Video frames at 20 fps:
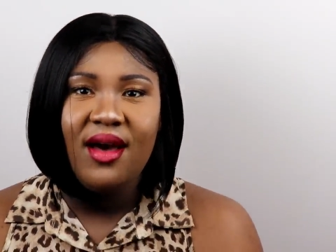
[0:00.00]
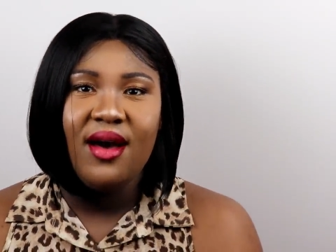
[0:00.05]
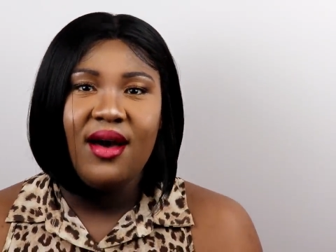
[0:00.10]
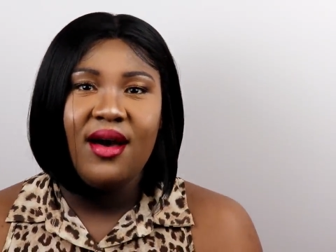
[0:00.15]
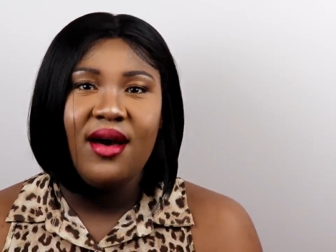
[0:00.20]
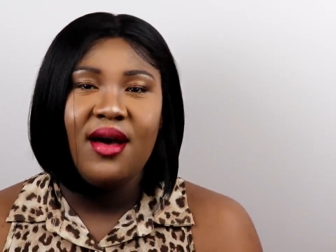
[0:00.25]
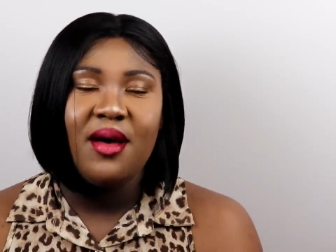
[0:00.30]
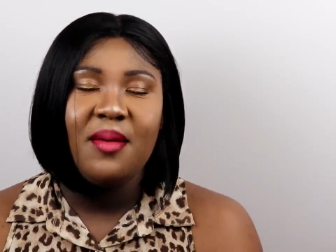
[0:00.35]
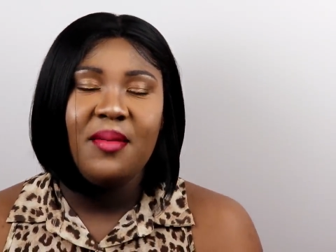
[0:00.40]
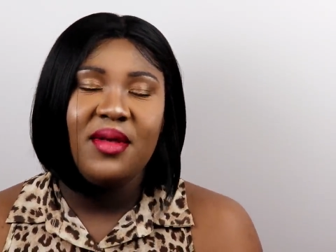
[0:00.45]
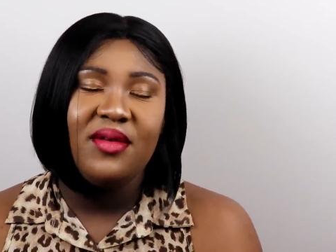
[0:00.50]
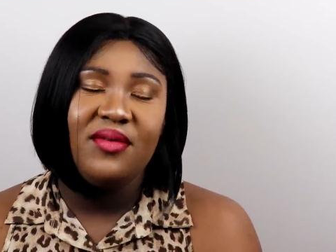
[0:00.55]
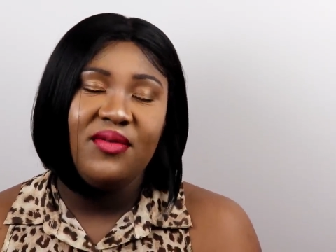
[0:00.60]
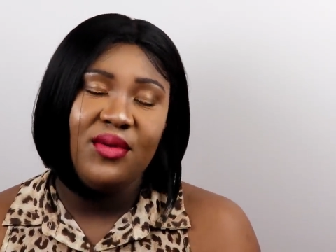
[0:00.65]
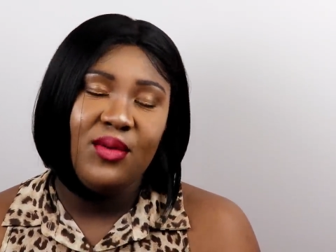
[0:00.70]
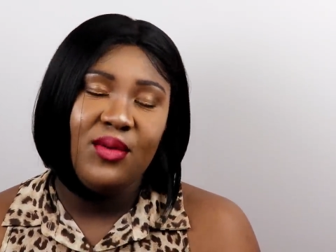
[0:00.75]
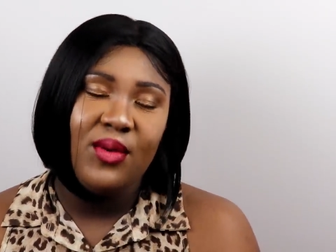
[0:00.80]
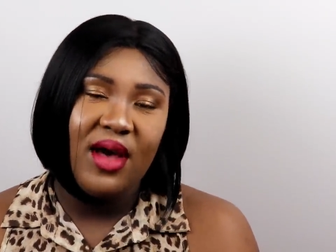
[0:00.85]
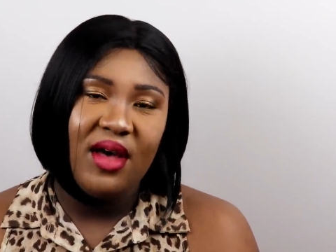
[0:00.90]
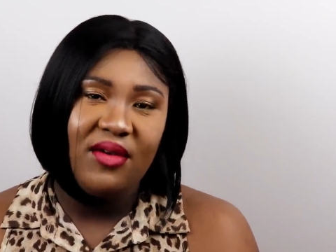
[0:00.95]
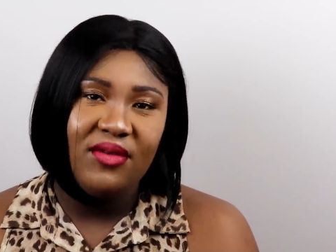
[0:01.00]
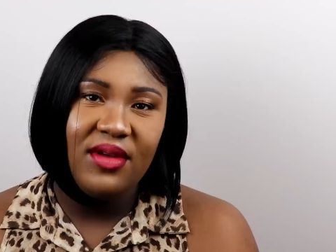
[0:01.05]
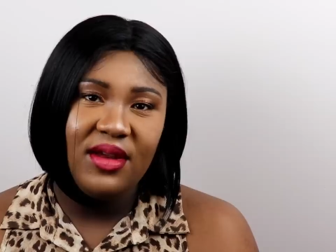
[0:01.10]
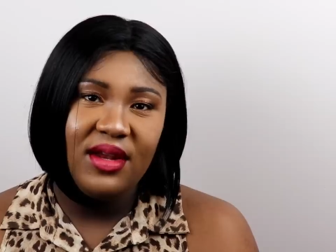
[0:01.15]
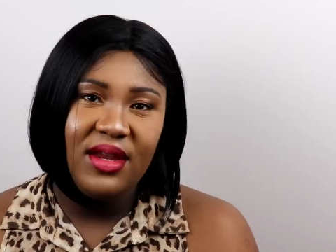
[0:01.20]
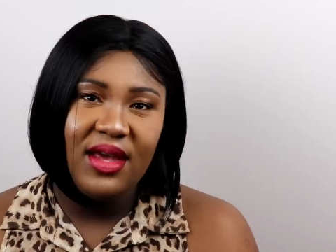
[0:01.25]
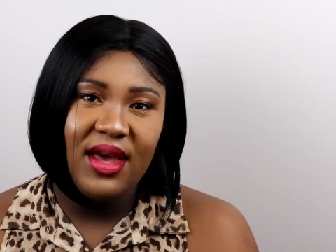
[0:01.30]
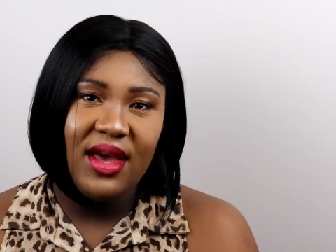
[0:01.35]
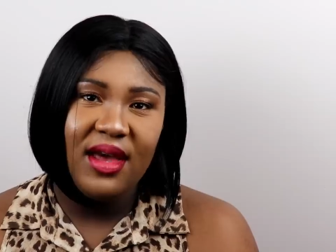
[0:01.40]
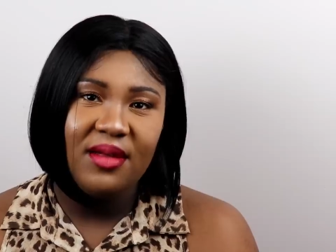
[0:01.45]
Um, if you
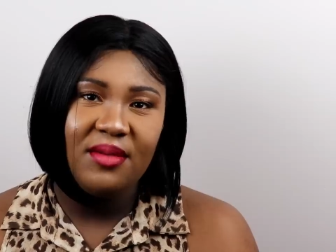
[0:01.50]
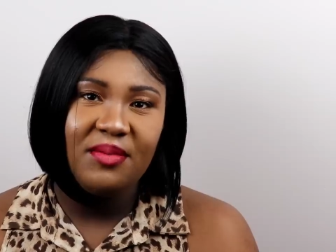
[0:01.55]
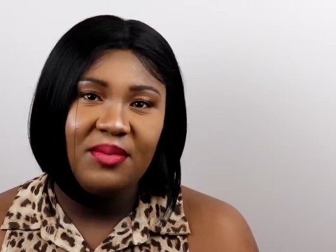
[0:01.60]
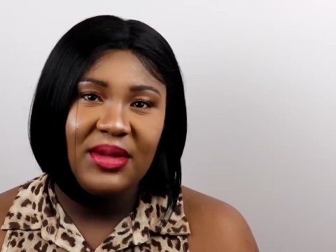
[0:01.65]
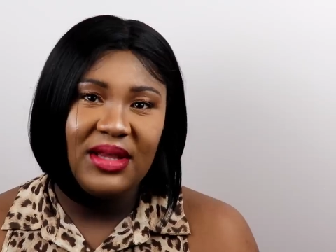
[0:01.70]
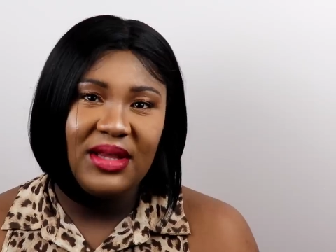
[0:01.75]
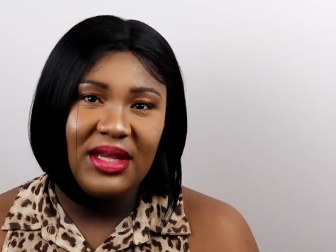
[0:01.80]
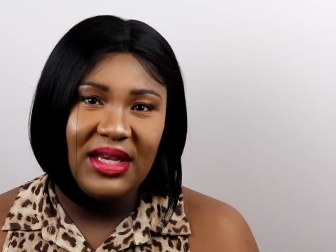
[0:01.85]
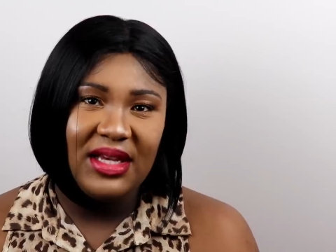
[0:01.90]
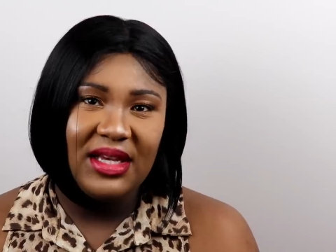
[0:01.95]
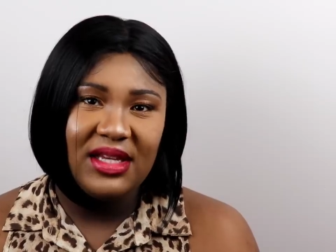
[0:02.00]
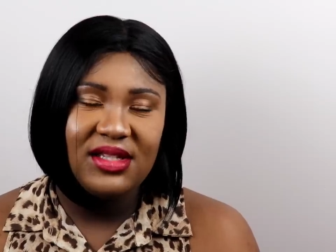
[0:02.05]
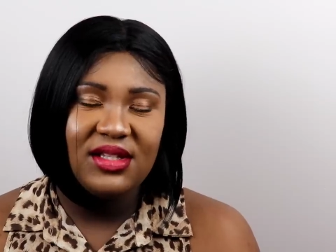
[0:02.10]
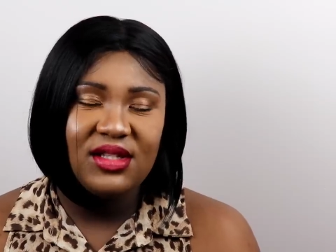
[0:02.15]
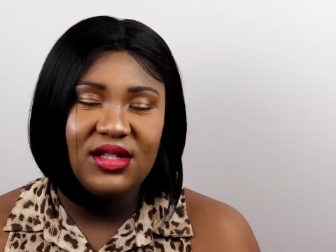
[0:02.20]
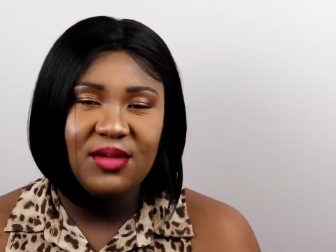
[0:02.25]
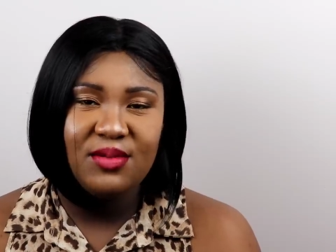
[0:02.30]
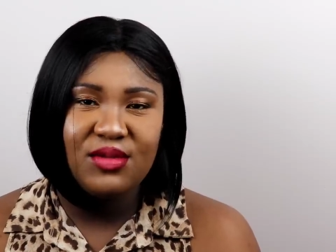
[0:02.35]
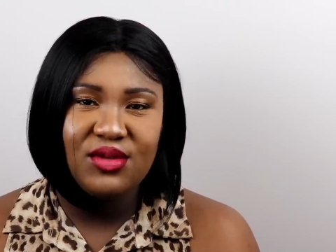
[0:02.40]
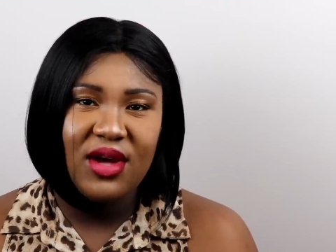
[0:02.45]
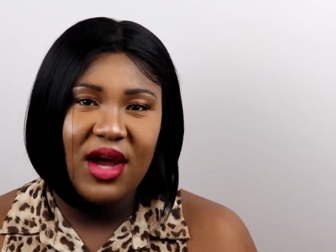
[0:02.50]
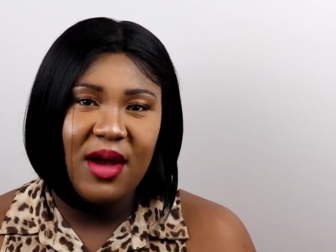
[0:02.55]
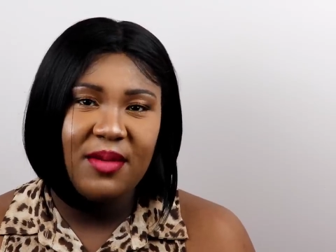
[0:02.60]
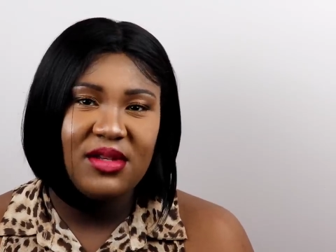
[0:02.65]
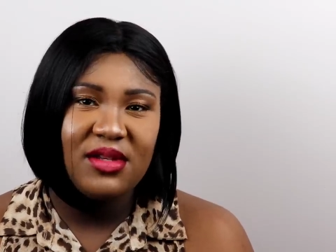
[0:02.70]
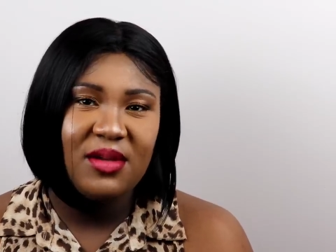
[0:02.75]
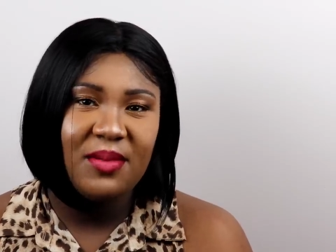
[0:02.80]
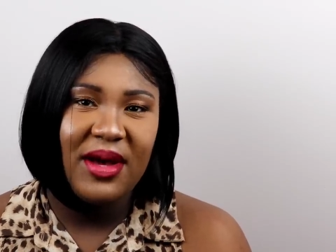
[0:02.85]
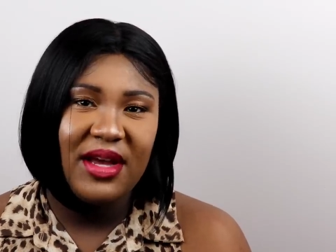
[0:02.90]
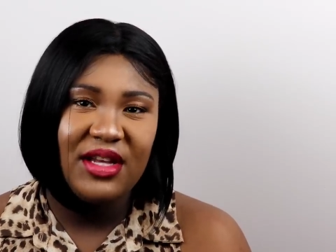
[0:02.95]
haven't yet, please
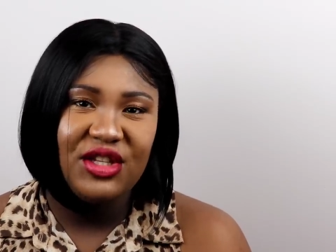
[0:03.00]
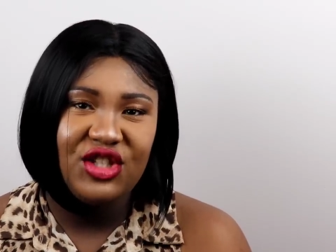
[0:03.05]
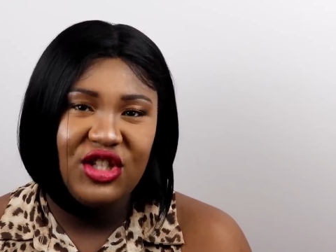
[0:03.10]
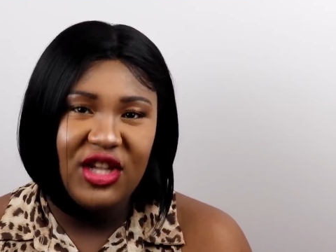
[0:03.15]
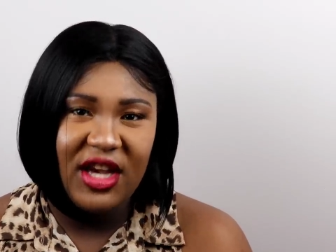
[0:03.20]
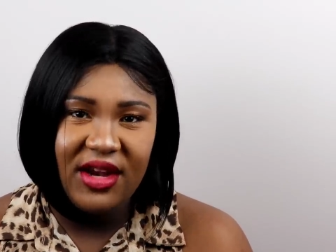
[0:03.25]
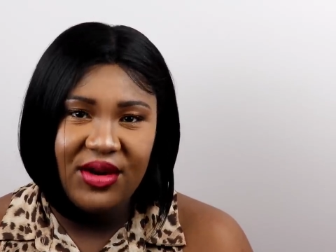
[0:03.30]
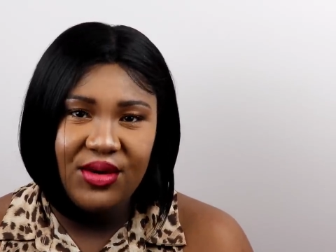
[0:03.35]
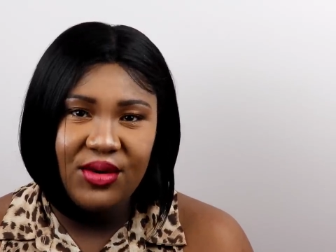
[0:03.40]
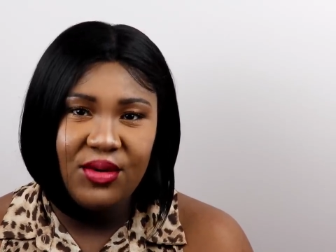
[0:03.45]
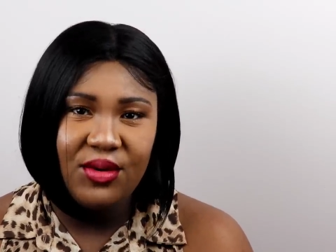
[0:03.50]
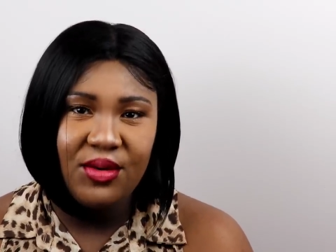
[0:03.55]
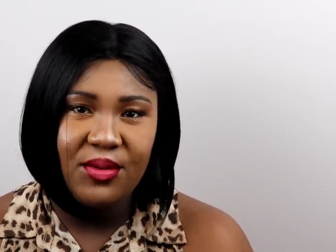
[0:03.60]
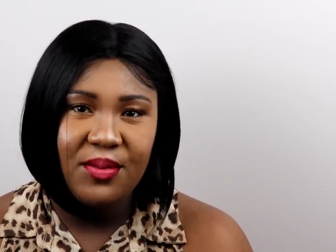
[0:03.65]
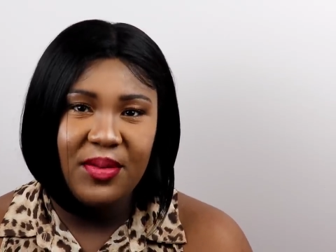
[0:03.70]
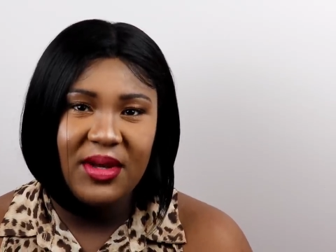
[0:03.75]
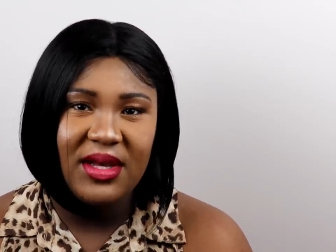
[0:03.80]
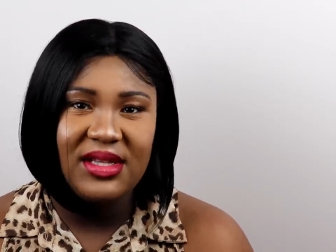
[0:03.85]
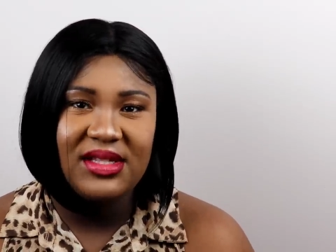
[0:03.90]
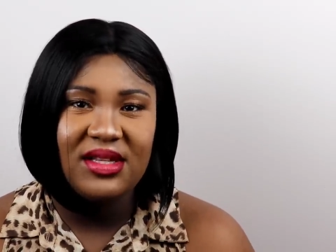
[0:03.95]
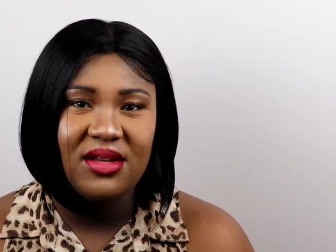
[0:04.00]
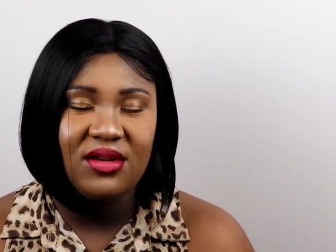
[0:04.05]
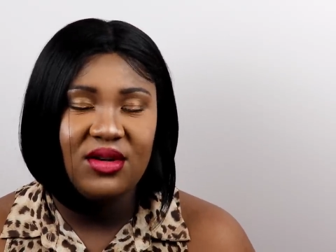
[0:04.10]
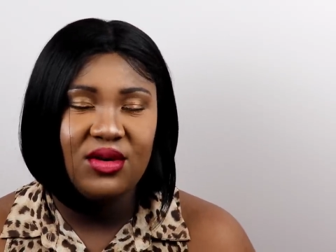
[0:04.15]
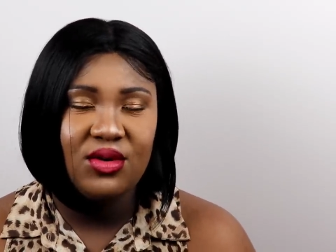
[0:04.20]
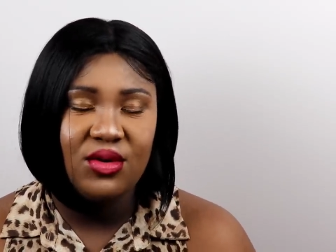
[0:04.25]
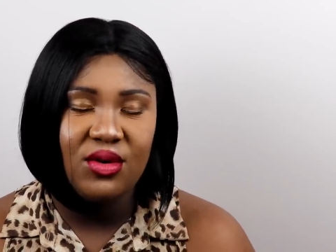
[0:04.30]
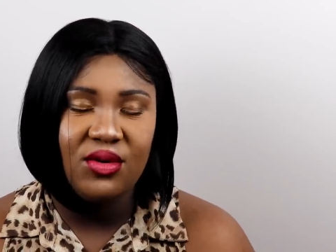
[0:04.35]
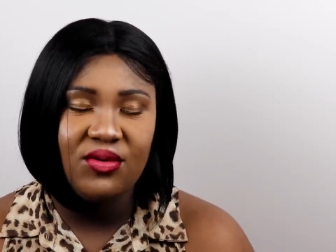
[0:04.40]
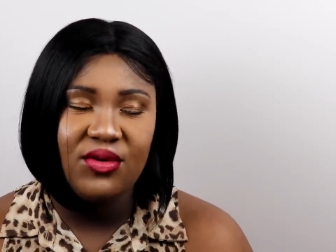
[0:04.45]
subscribe to my channel because I
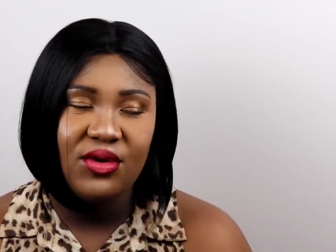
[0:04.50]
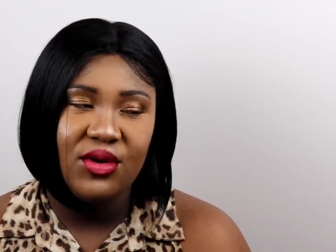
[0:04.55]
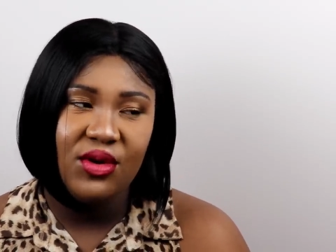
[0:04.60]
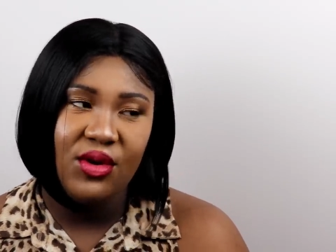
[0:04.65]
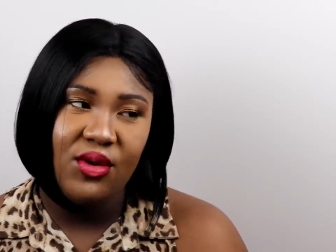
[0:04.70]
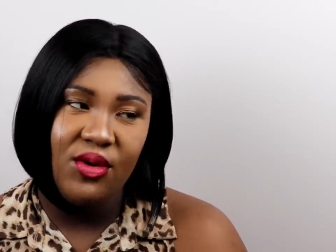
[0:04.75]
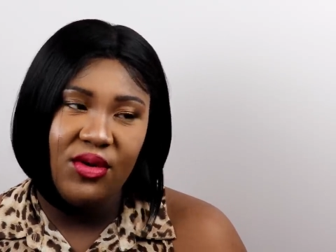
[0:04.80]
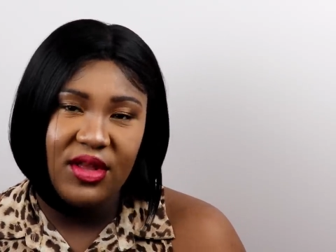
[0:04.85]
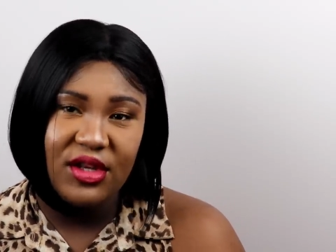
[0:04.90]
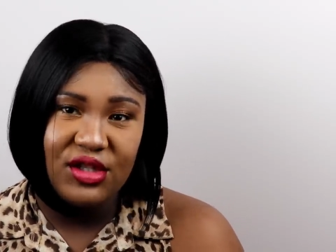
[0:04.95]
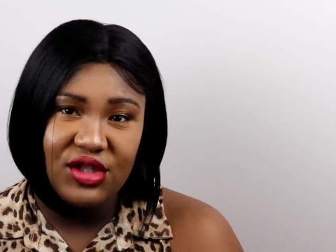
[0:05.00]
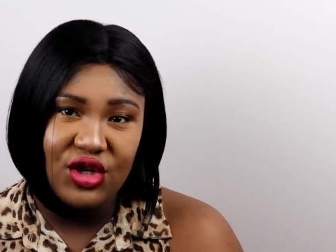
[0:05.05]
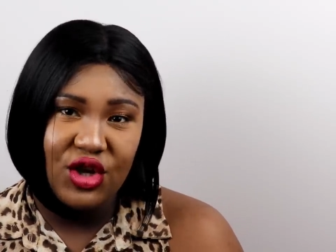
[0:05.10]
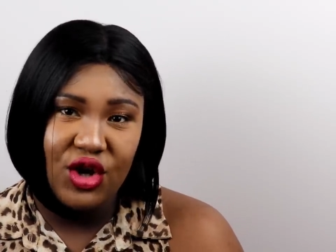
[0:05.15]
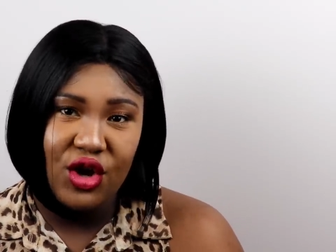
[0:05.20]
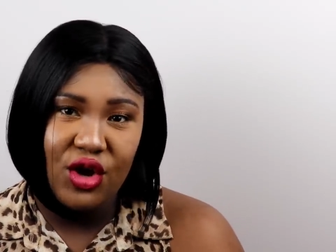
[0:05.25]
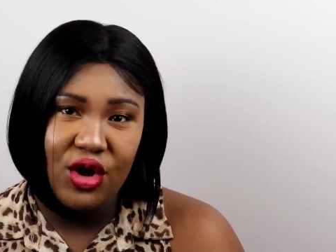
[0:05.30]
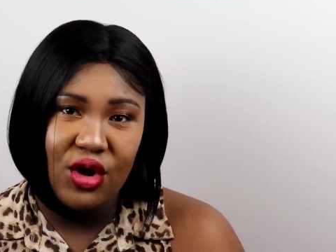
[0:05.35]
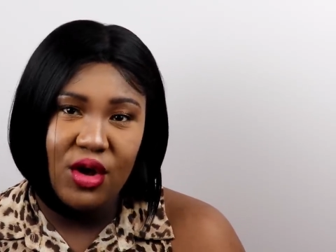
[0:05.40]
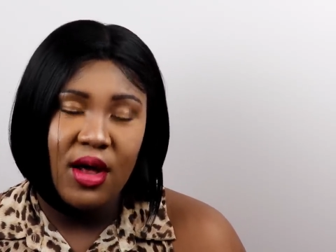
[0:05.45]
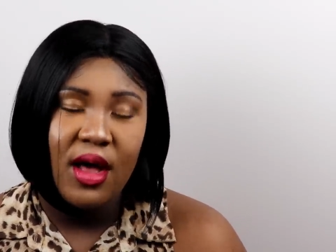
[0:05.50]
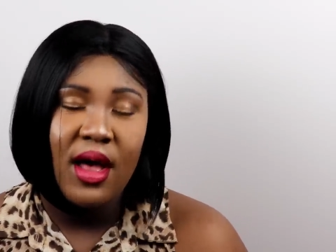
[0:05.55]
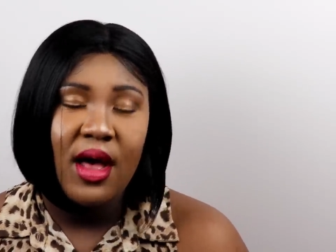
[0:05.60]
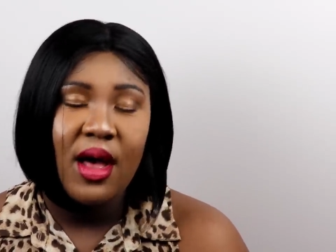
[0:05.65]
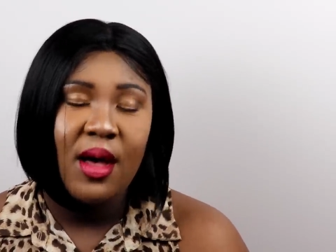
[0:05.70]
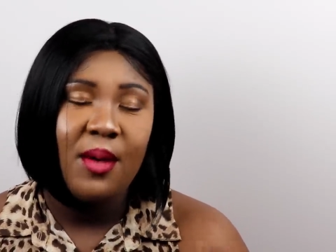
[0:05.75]
don't know if you know this girl,